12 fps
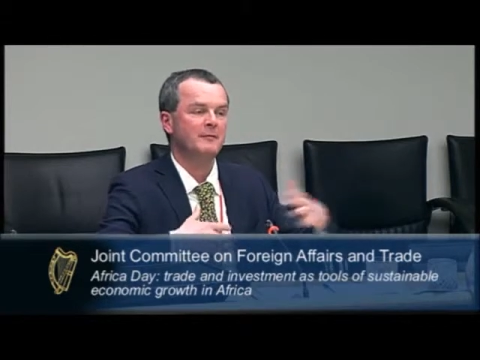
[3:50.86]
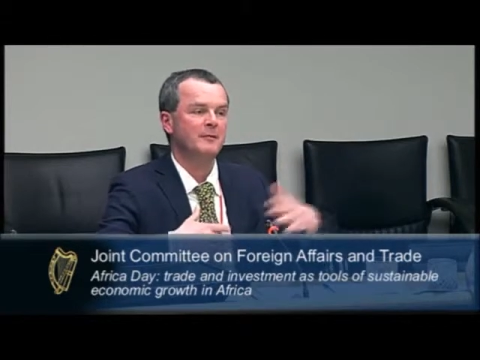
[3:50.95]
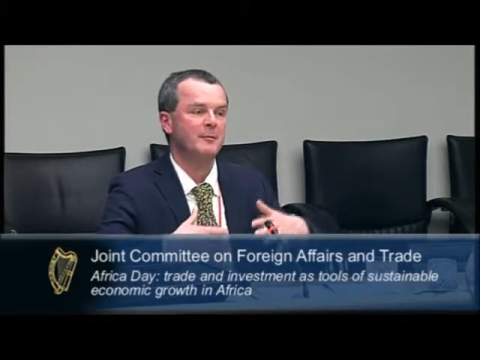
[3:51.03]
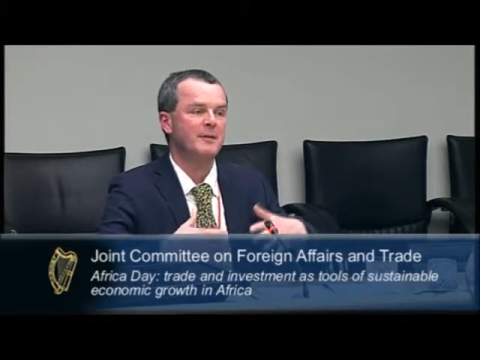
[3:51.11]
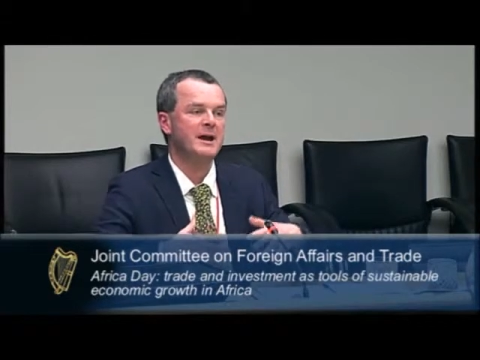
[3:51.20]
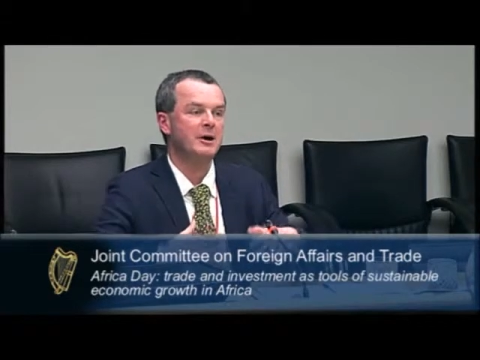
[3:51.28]

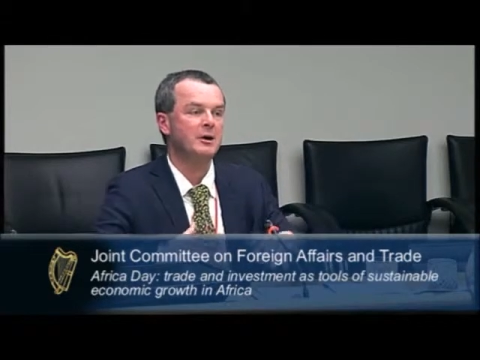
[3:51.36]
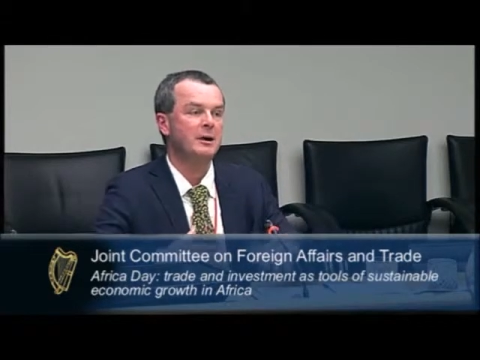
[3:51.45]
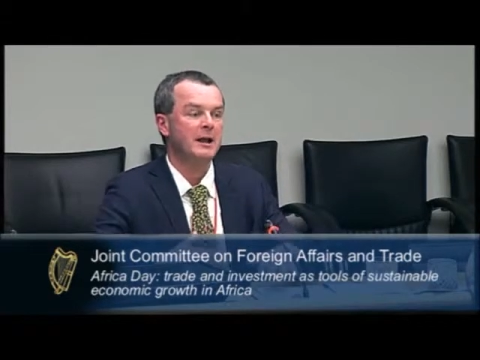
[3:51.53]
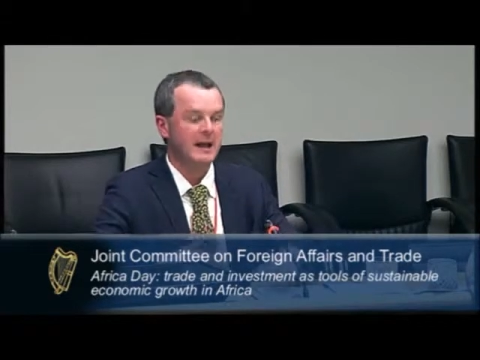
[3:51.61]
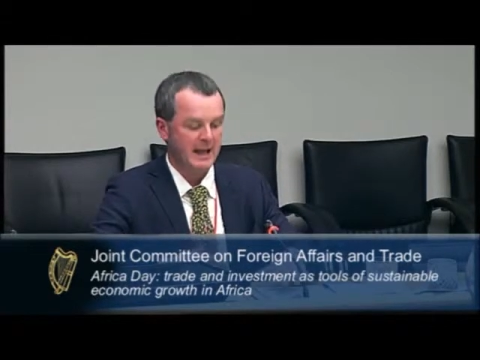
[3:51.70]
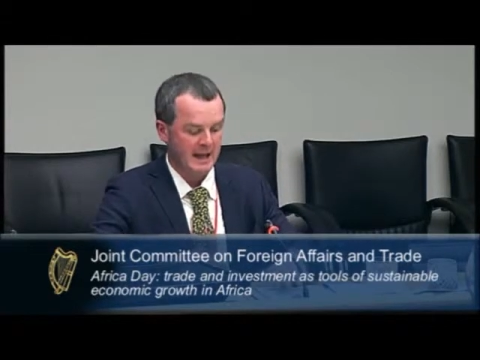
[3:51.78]
there,
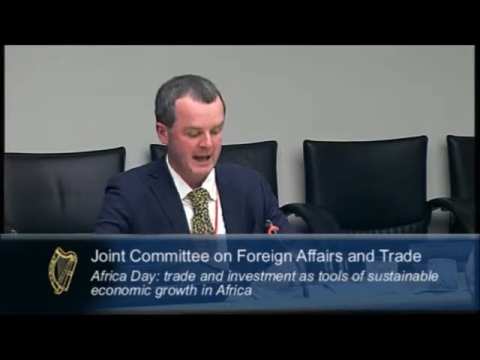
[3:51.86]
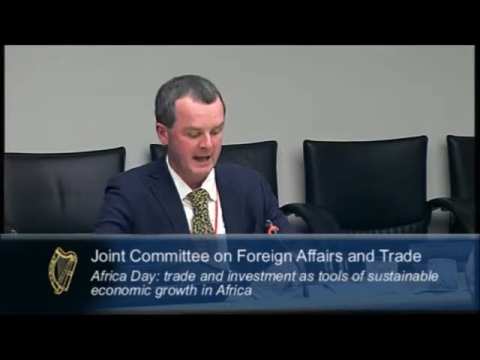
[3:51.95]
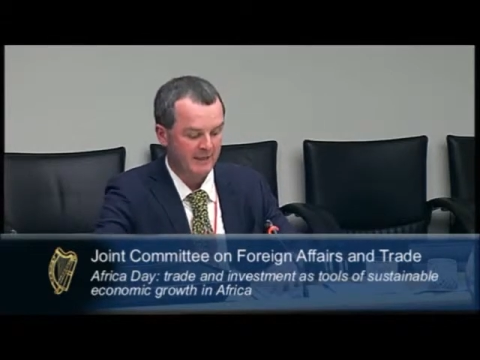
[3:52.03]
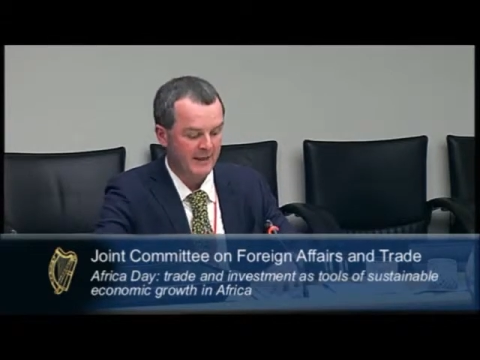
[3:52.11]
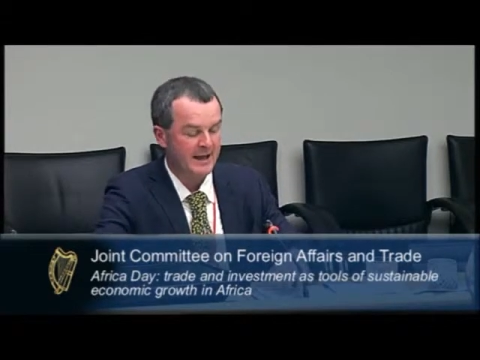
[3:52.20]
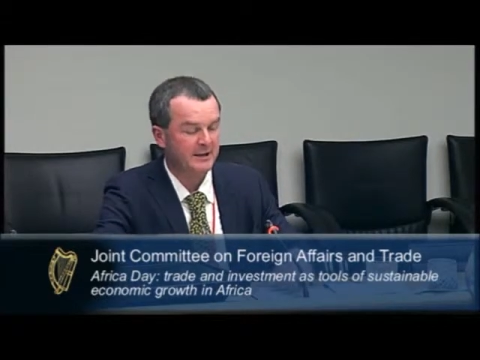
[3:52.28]
and
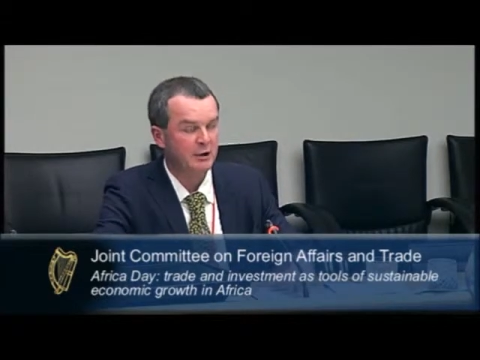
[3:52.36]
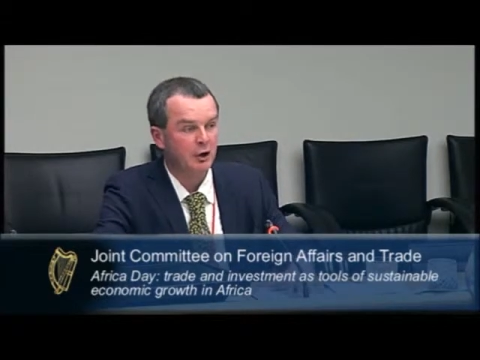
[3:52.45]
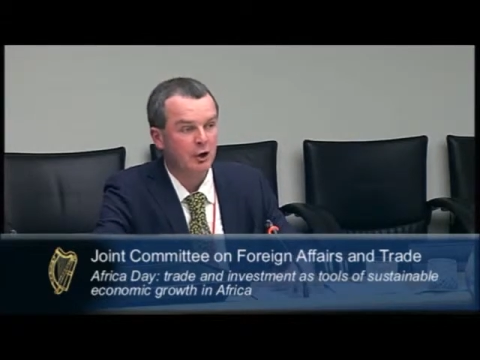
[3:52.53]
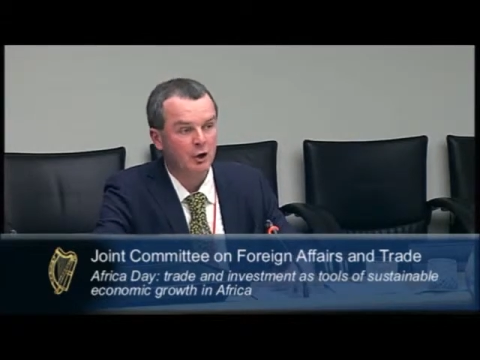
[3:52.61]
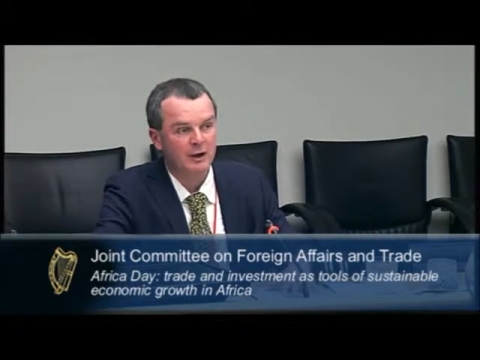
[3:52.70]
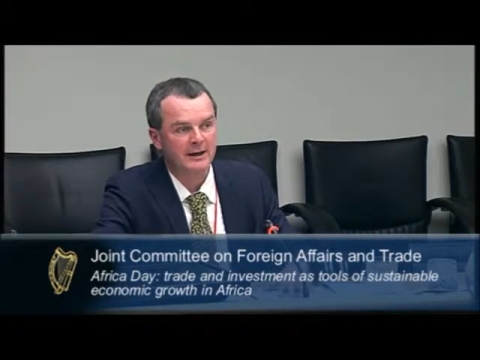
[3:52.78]
then
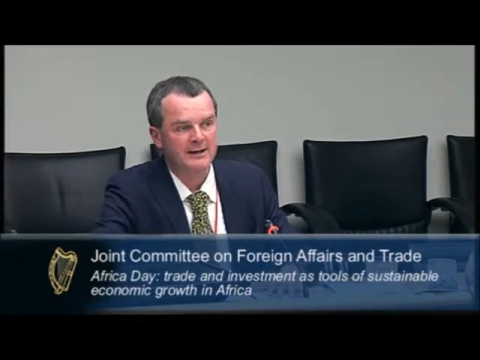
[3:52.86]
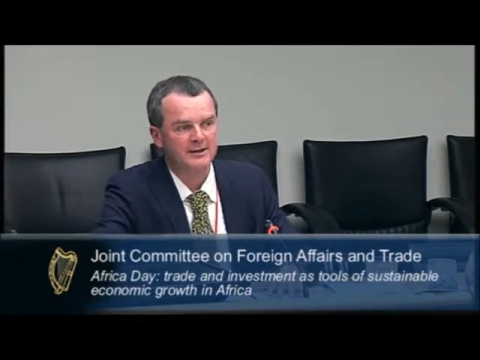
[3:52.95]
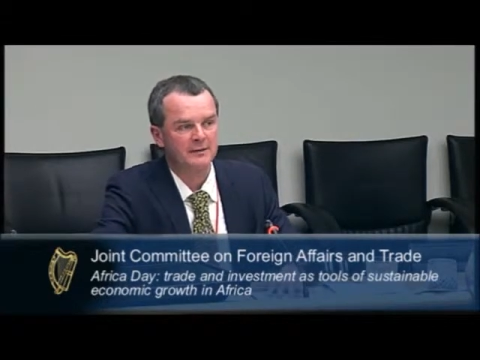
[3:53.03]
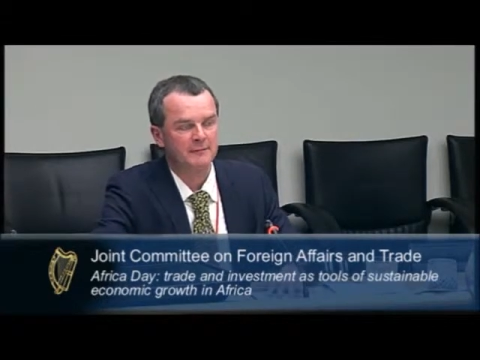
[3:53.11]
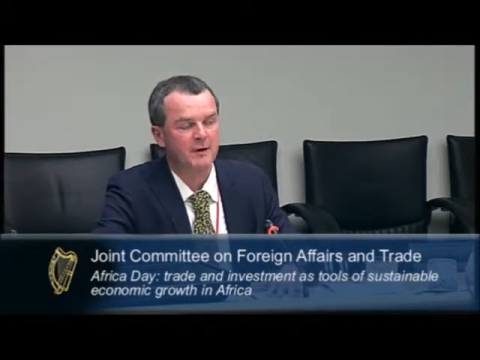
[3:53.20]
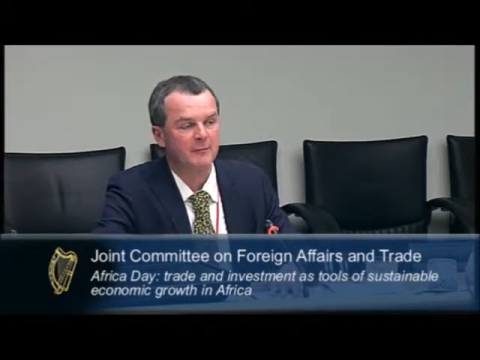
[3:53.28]
getting
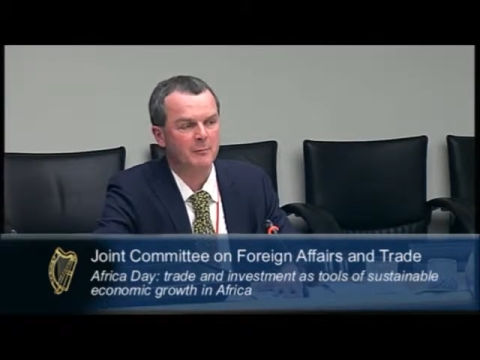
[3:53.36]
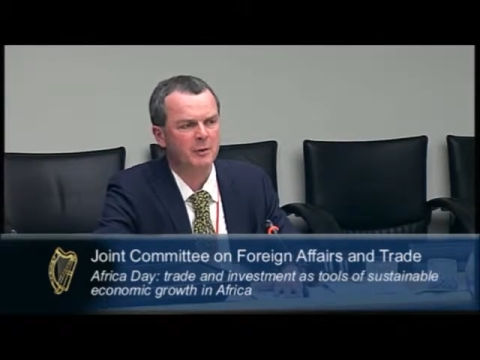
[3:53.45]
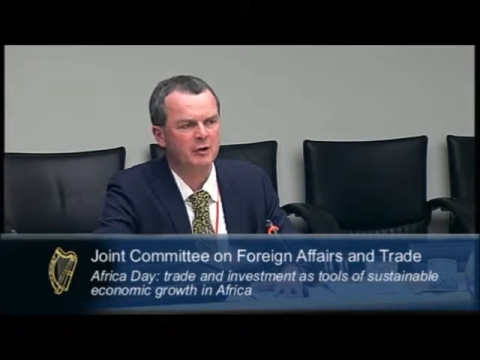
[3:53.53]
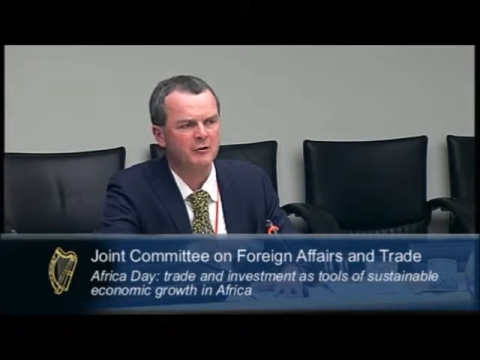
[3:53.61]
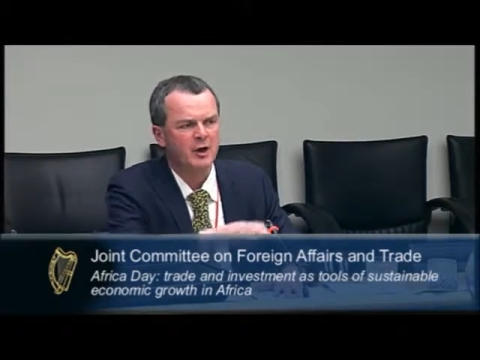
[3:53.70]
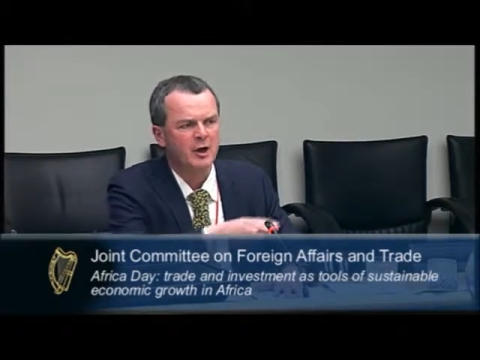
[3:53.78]
involved, because